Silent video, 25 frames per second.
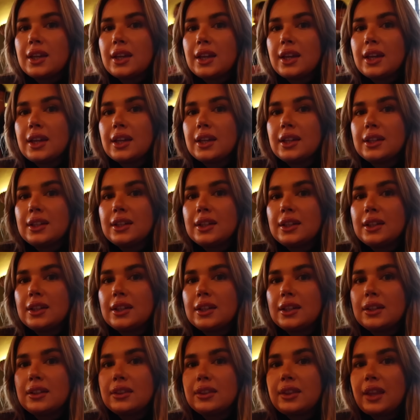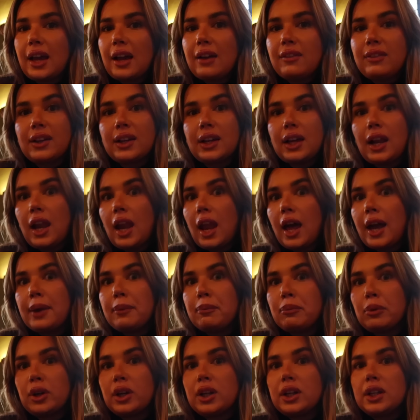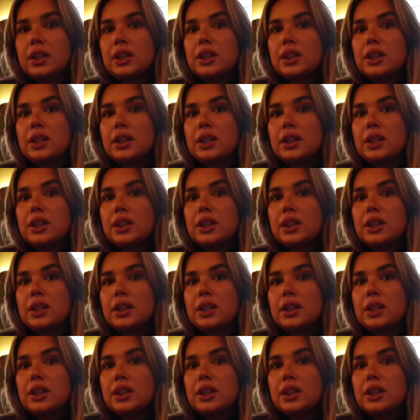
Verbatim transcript: in they have like a library.